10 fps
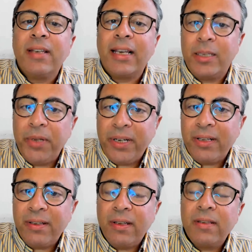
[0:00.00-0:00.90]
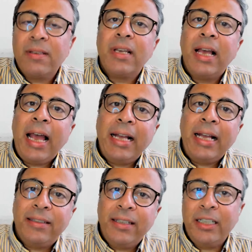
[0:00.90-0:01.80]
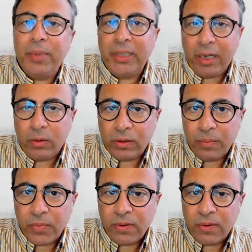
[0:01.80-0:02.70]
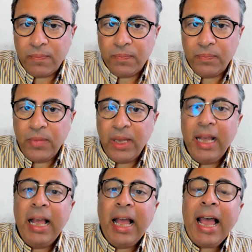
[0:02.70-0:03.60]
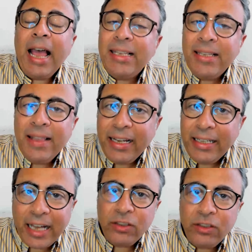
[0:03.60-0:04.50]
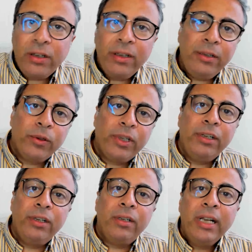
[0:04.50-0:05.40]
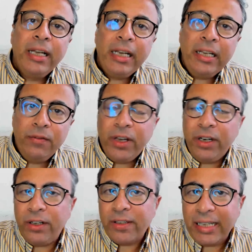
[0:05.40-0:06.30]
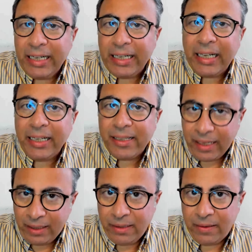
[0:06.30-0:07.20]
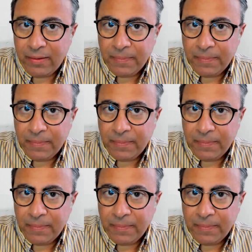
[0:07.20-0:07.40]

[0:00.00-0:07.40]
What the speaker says: experiences and treatment outcomes as they naturally occur in various clinical settings.